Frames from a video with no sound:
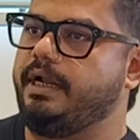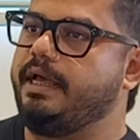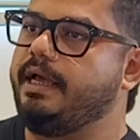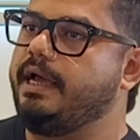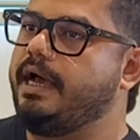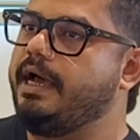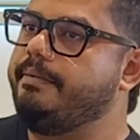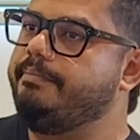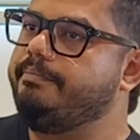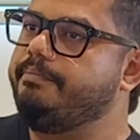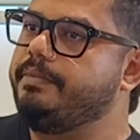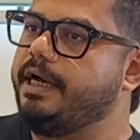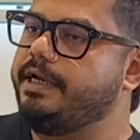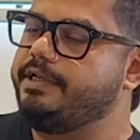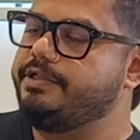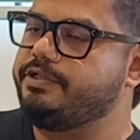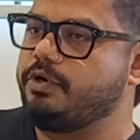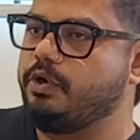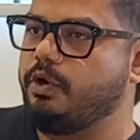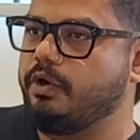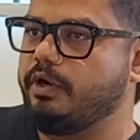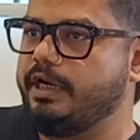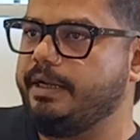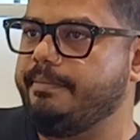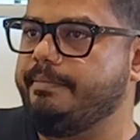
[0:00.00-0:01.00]
Like I
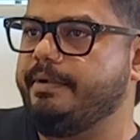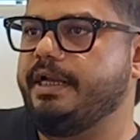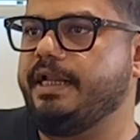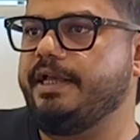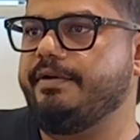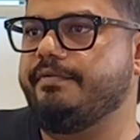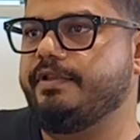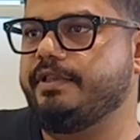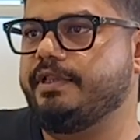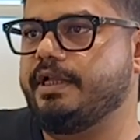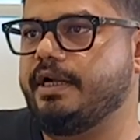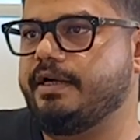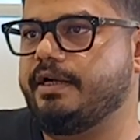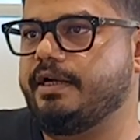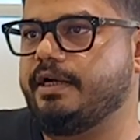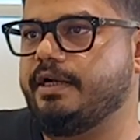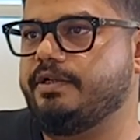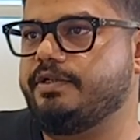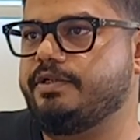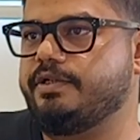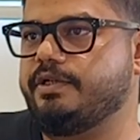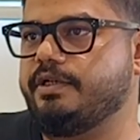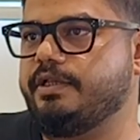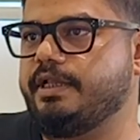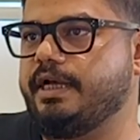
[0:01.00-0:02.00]
strongly believe in that
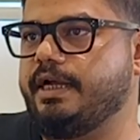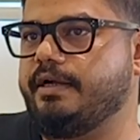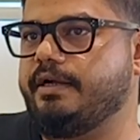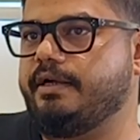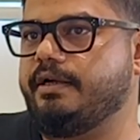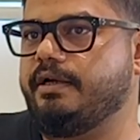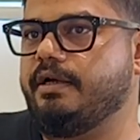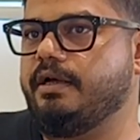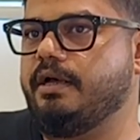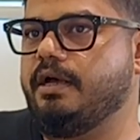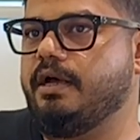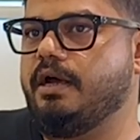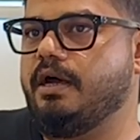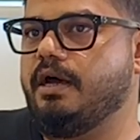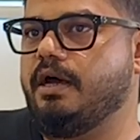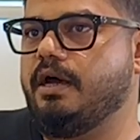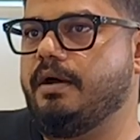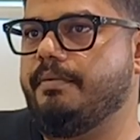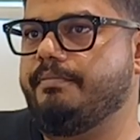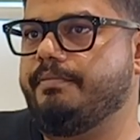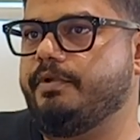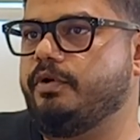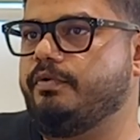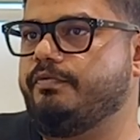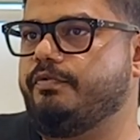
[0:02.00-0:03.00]
culture that,
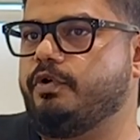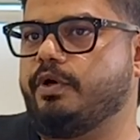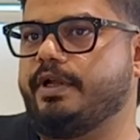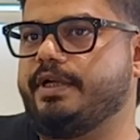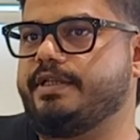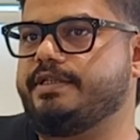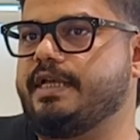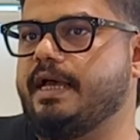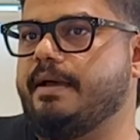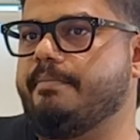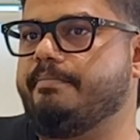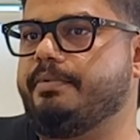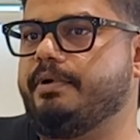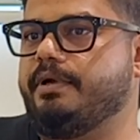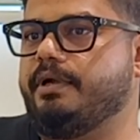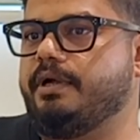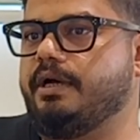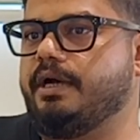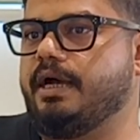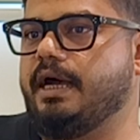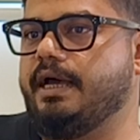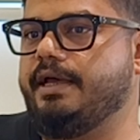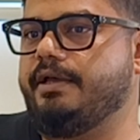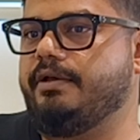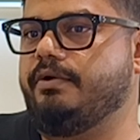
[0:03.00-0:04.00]
for example,
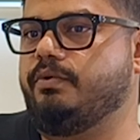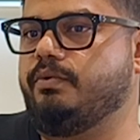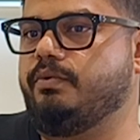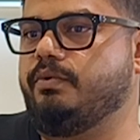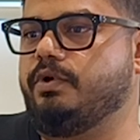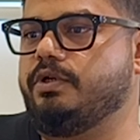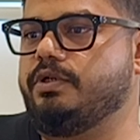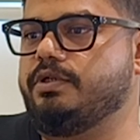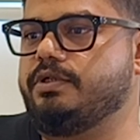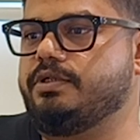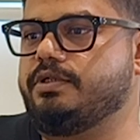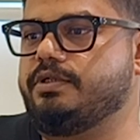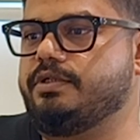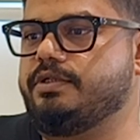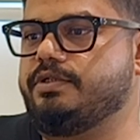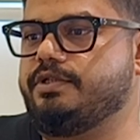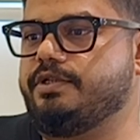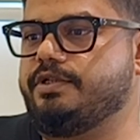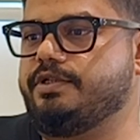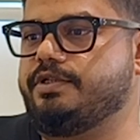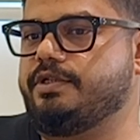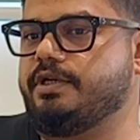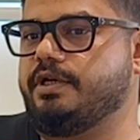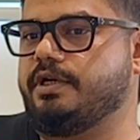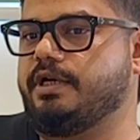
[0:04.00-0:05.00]
a guy who was
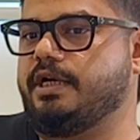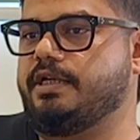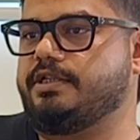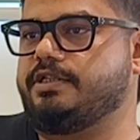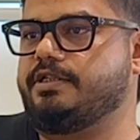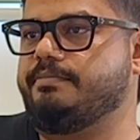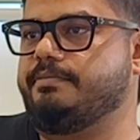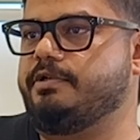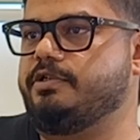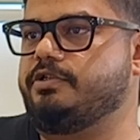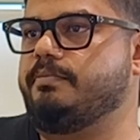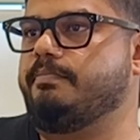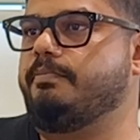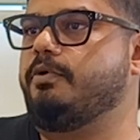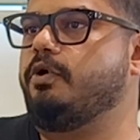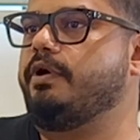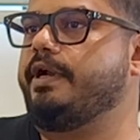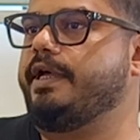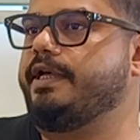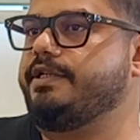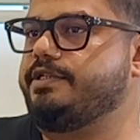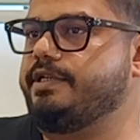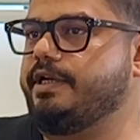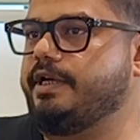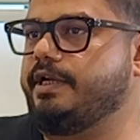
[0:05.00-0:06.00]
just a customer
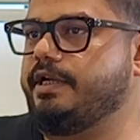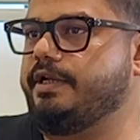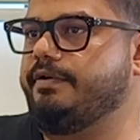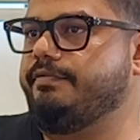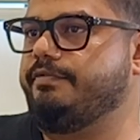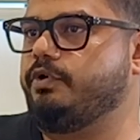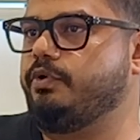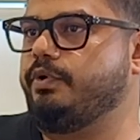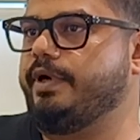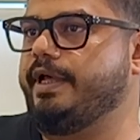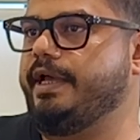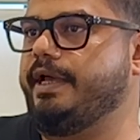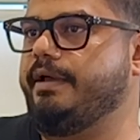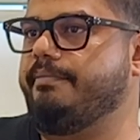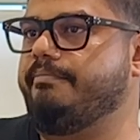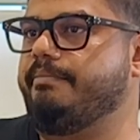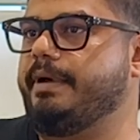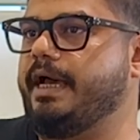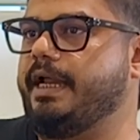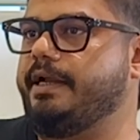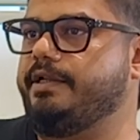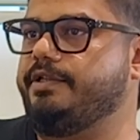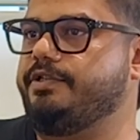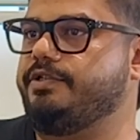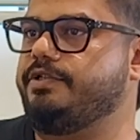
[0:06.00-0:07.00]
support executive today
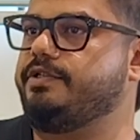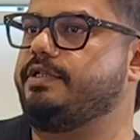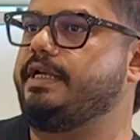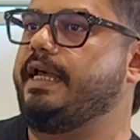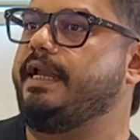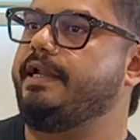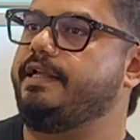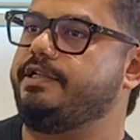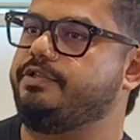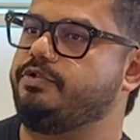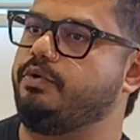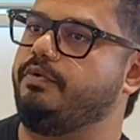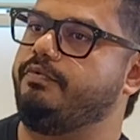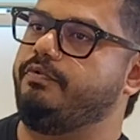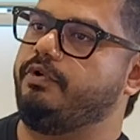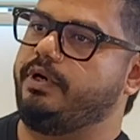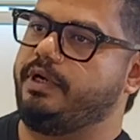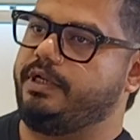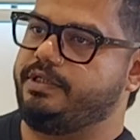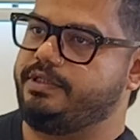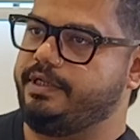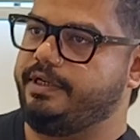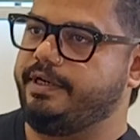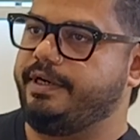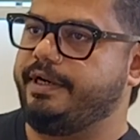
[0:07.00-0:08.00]
manages NSO
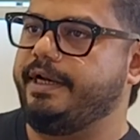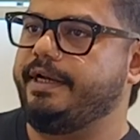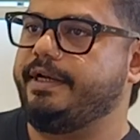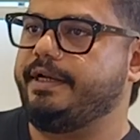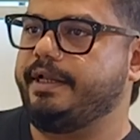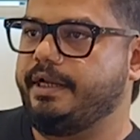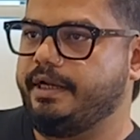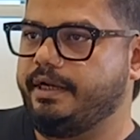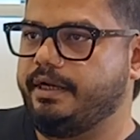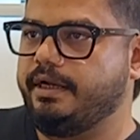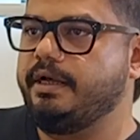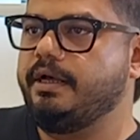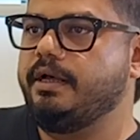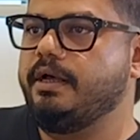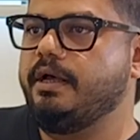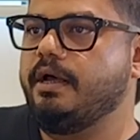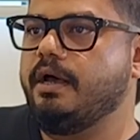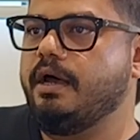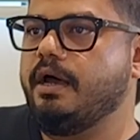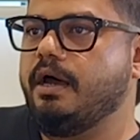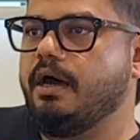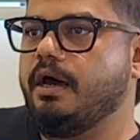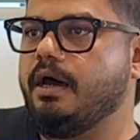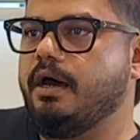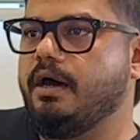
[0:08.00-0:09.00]
for us in retail.
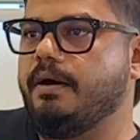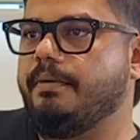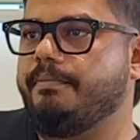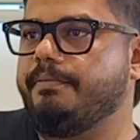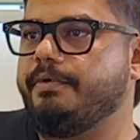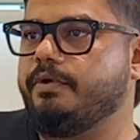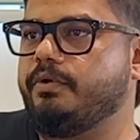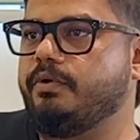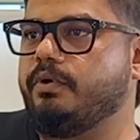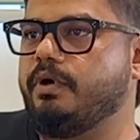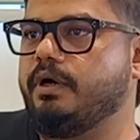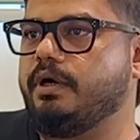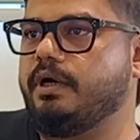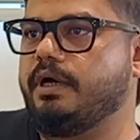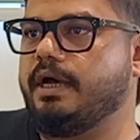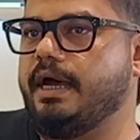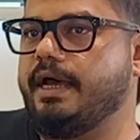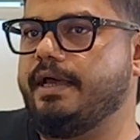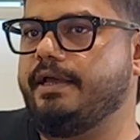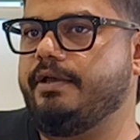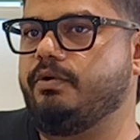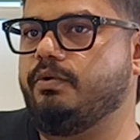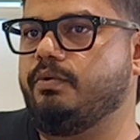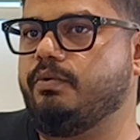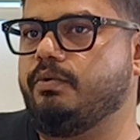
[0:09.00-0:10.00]
A
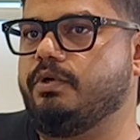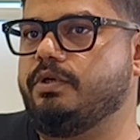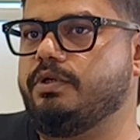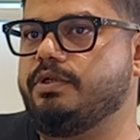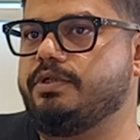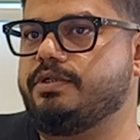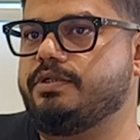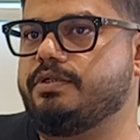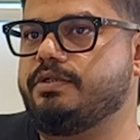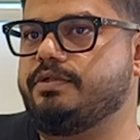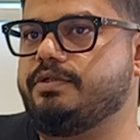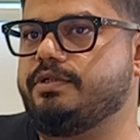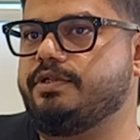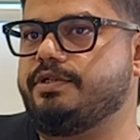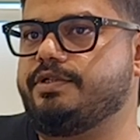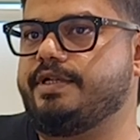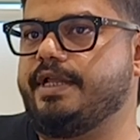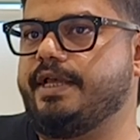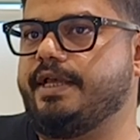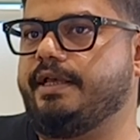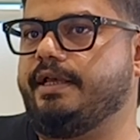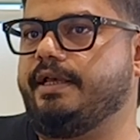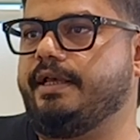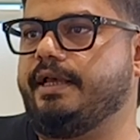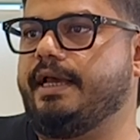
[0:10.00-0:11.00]
guy who was just
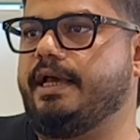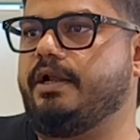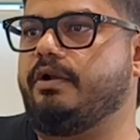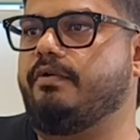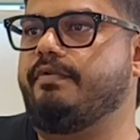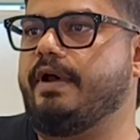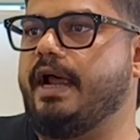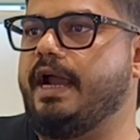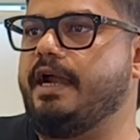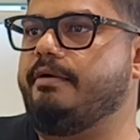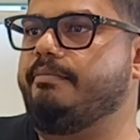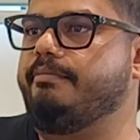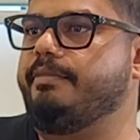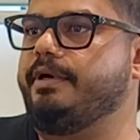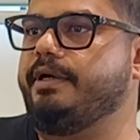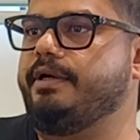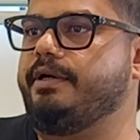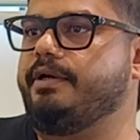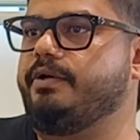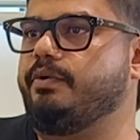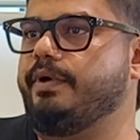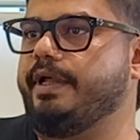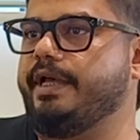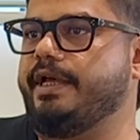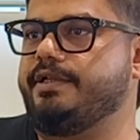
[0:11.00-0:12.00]
taking care of
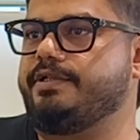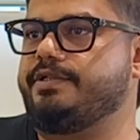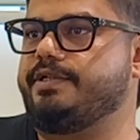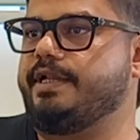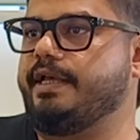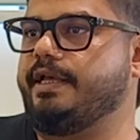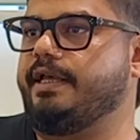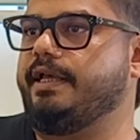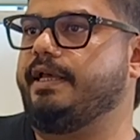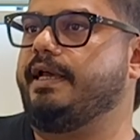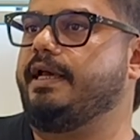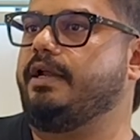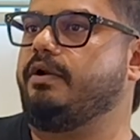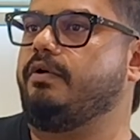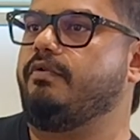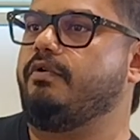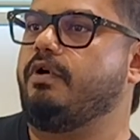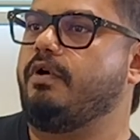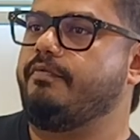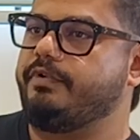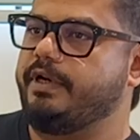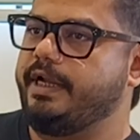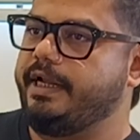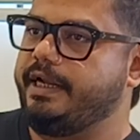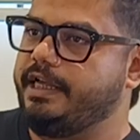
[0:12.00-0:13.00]
admin today is taking care of
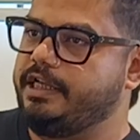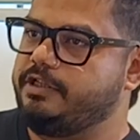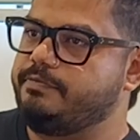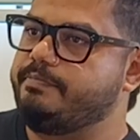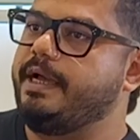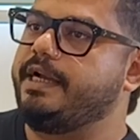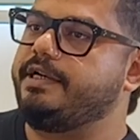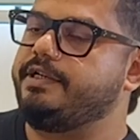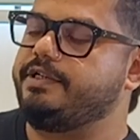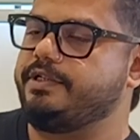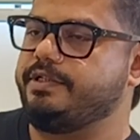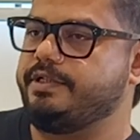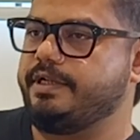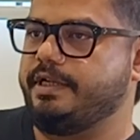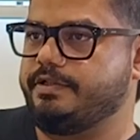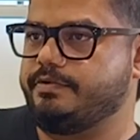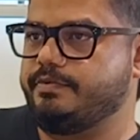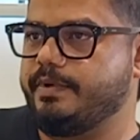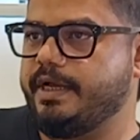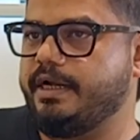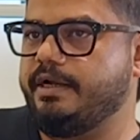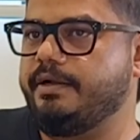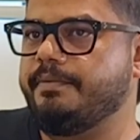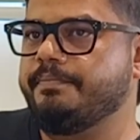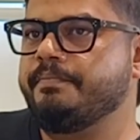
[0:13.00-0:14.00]
offline expansion
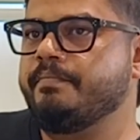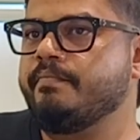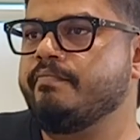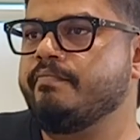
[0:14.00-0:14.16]
as well.